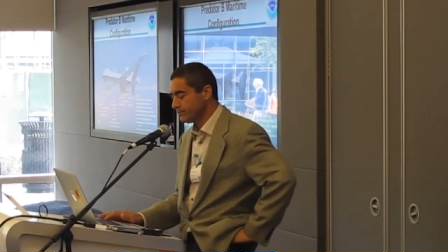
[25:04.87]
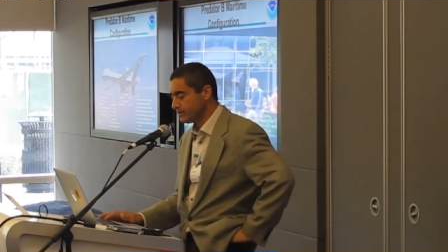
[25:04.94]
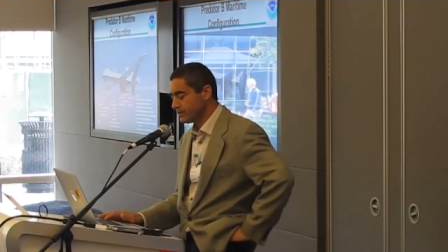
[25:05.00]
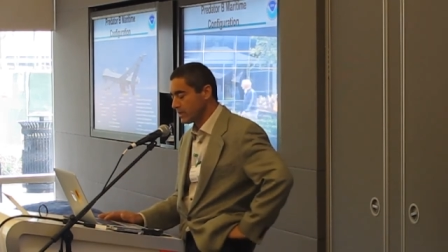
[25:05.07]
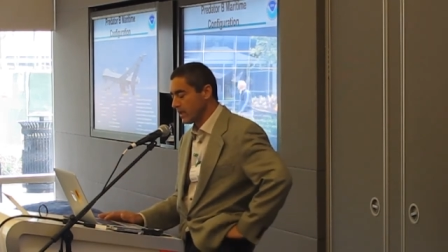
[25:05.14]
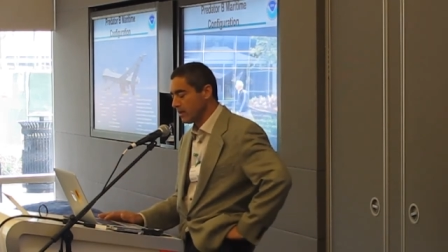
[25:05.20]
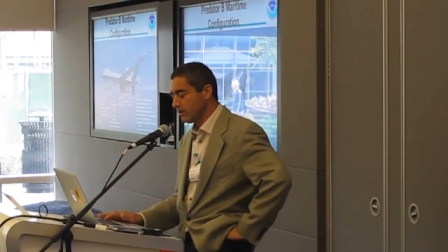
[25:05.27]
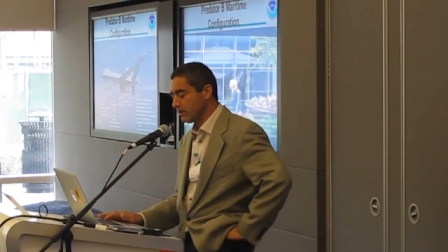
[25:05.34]

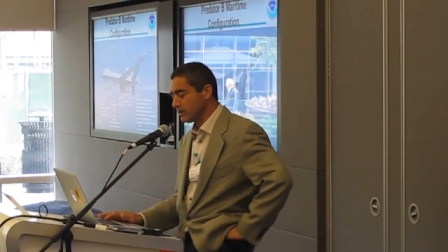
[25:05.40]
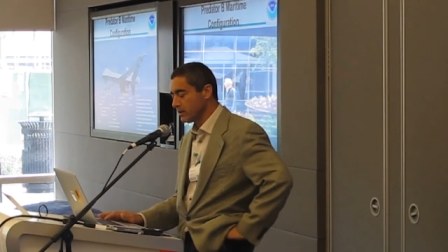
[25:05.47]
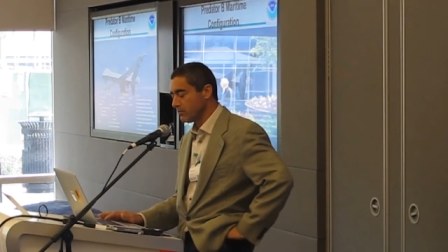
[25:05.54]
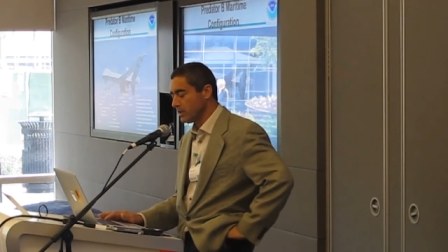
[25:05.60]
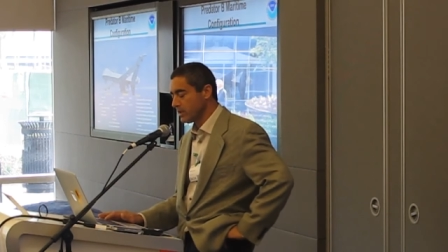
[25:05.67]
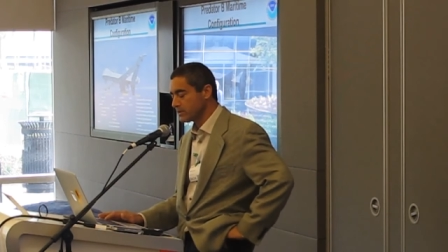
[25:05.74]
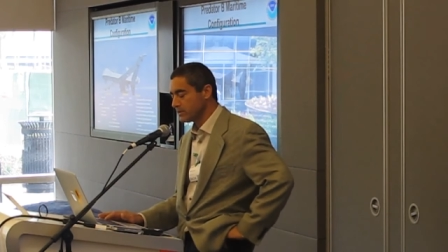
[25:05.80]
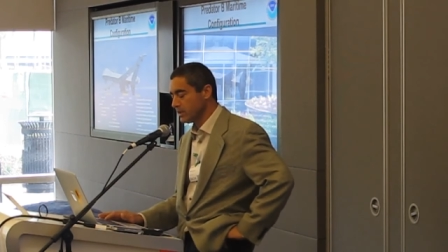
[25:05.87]
scale and
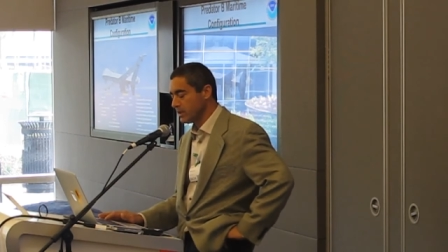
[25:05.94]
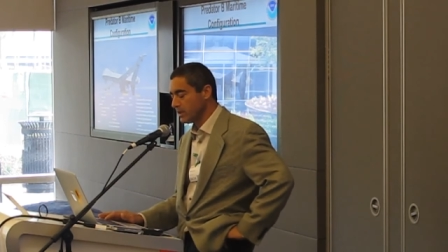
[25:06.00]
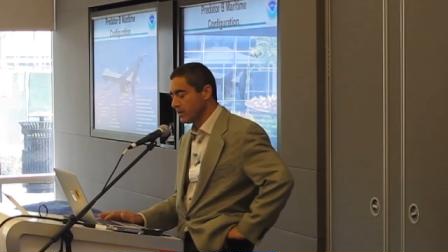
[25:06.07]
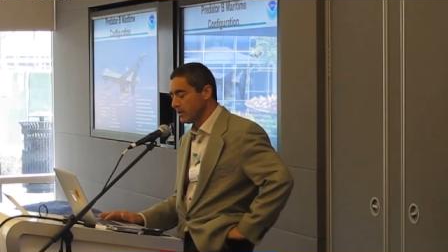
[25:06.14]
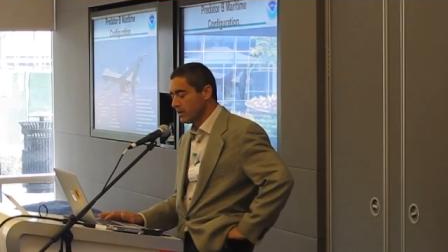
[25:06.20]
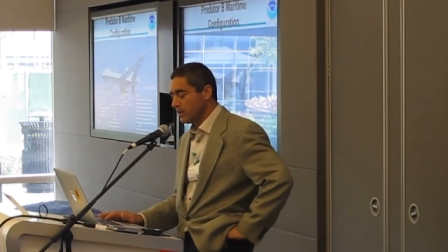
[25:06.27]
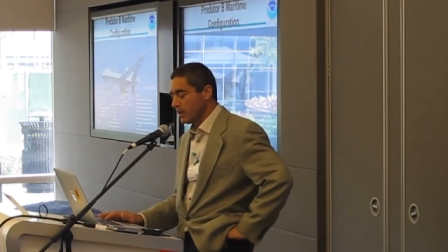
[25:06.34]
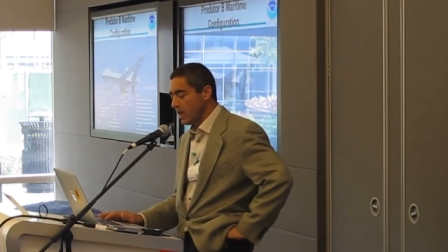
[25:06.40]
complexity
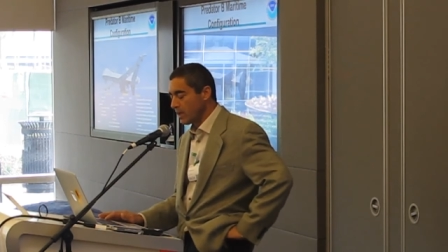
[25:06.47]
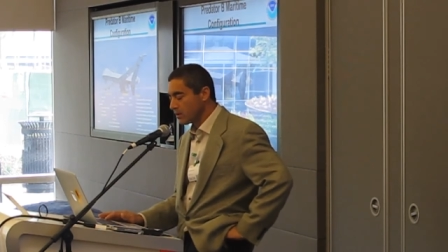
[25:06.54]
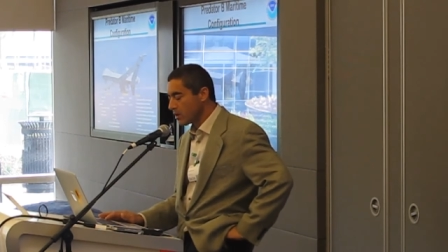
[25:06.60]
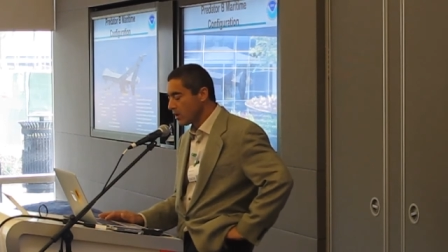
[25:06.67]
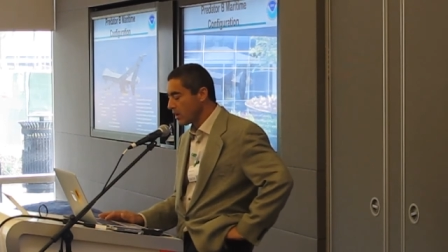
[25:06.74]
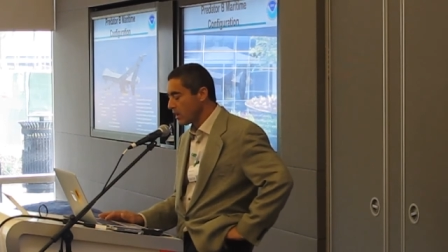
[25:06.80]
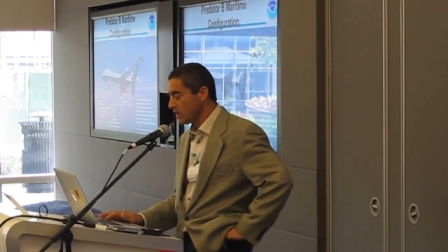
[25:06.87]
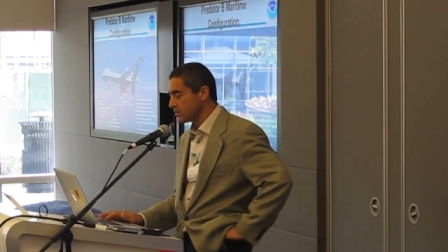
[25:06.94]
and
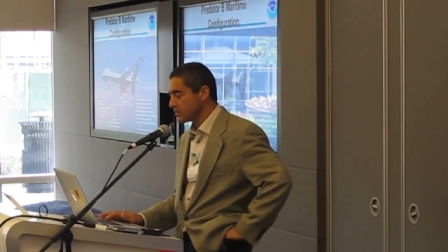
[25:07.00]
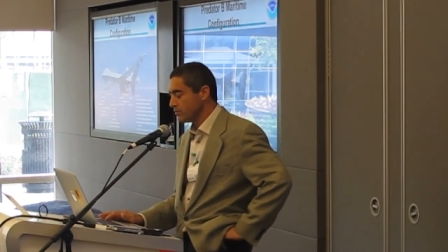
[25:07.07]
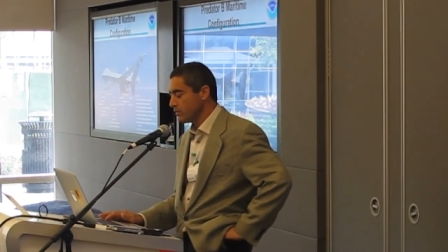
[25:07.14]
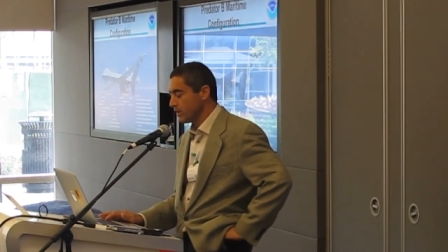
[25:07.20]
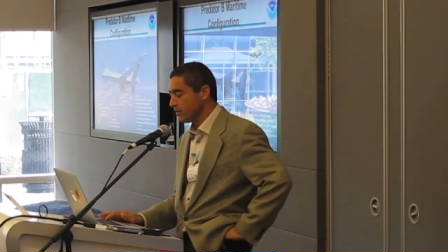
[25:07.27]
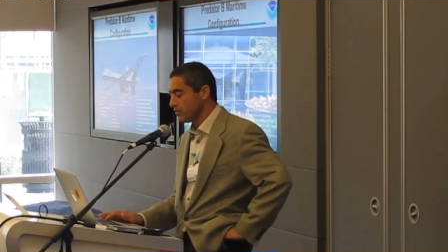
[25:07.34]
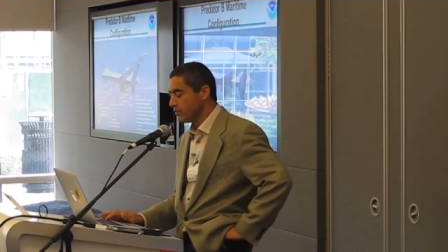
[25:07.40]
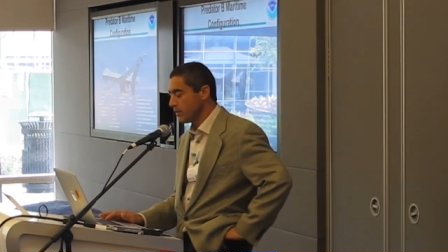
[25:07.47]
cost,
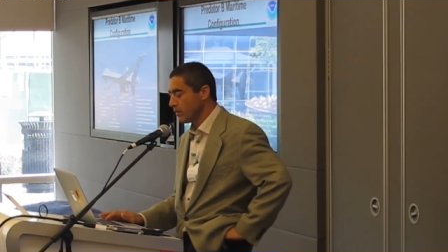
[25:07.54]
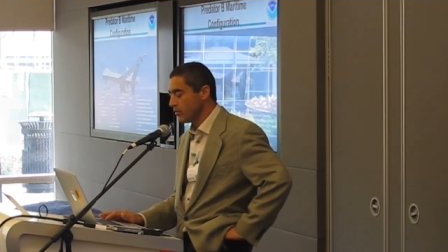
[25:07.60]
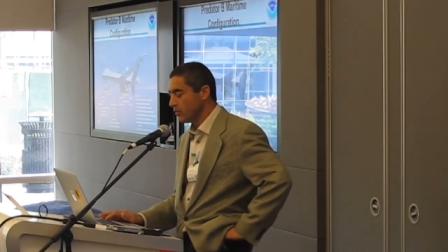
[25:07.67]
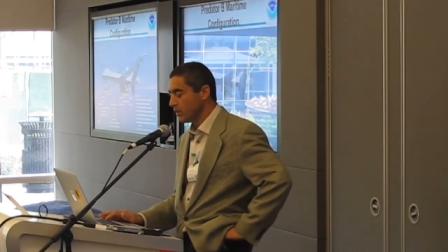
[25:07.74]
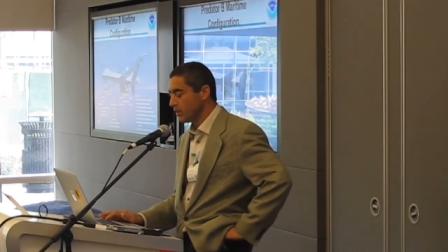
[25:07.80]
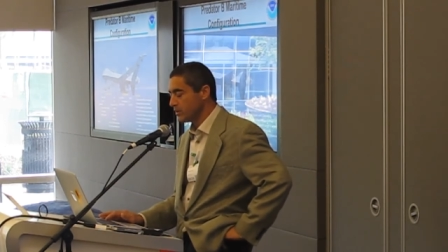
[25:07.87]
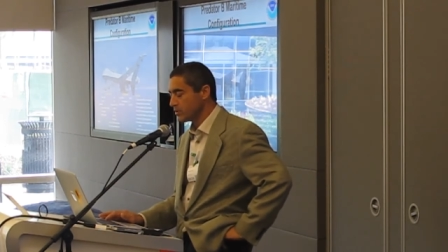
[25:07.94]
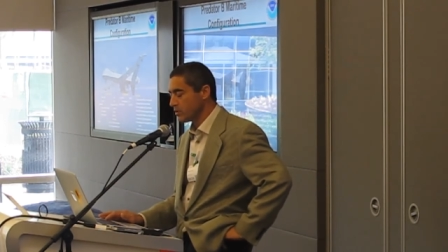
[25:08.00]
but
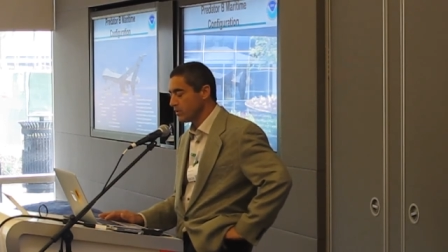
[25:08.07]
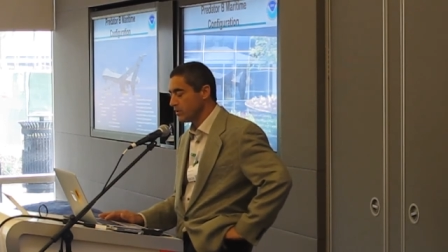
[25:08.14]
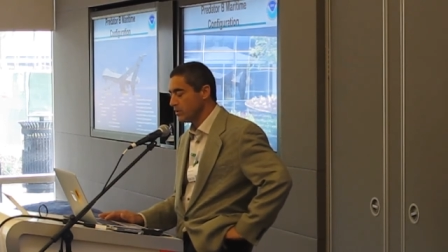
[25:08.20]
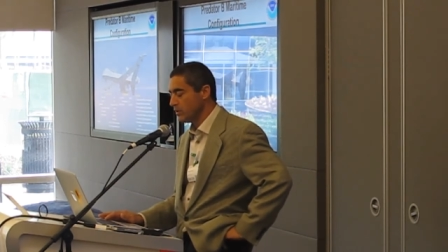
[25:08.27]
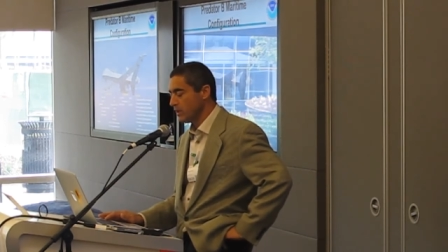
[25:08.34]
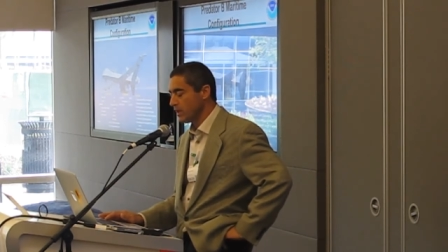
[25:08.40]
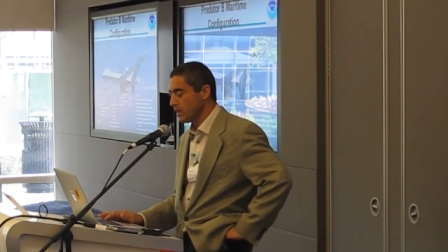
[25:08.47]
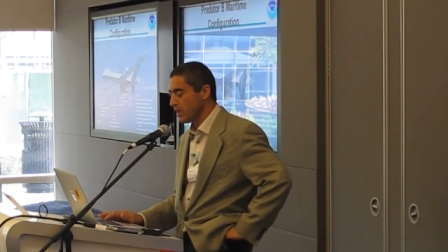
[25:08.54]
really sort of
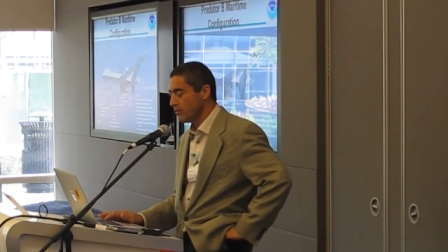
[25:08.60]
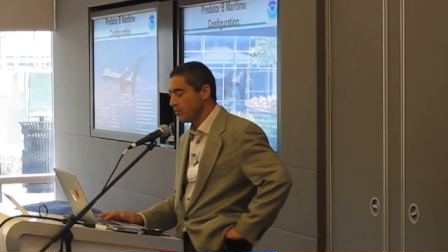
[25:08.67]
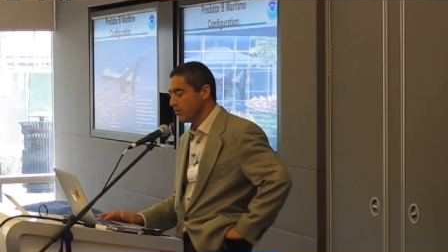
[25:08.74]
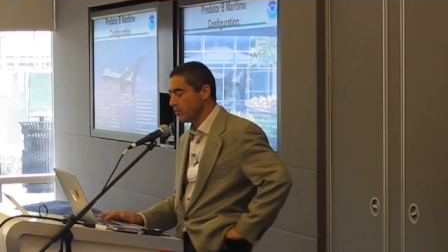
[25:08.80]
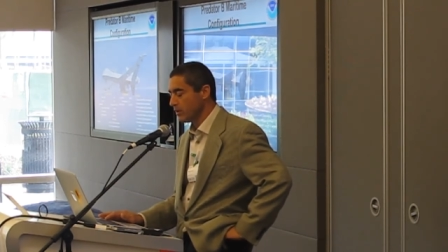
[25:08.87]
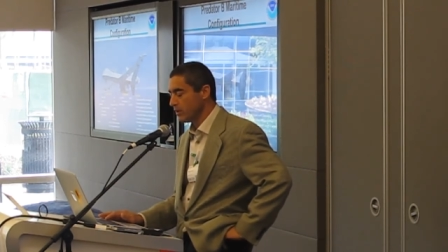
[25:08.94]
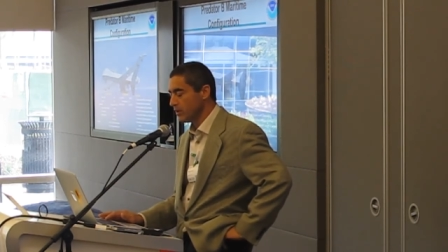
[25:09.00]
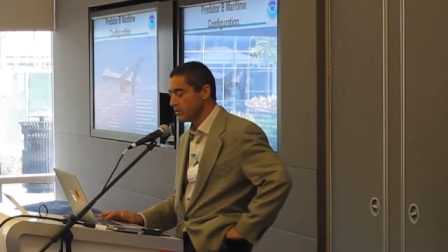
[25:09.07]
unique
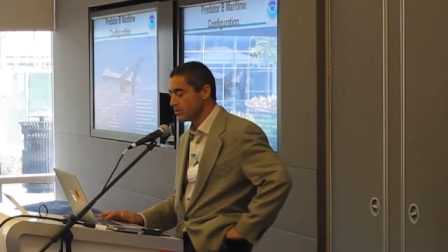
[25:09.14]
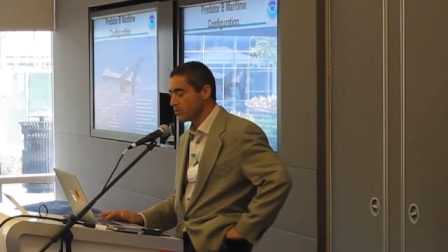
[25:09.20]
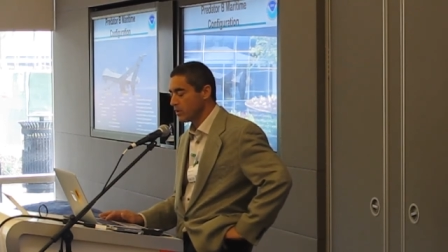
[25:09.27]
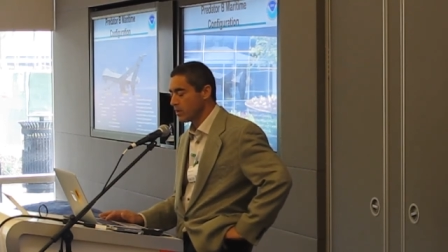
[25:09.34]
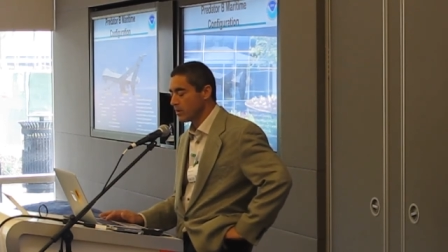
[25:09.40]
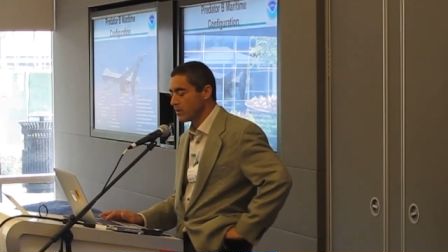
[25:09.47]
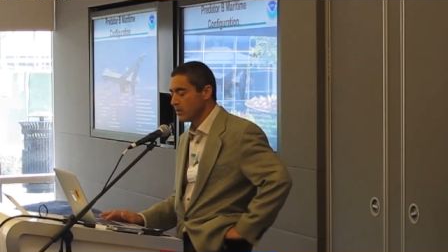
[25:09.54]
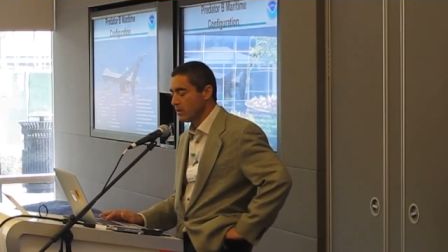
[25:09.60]
capabilities
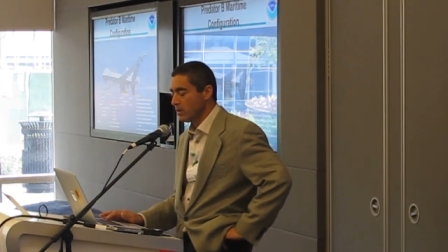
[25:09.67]
where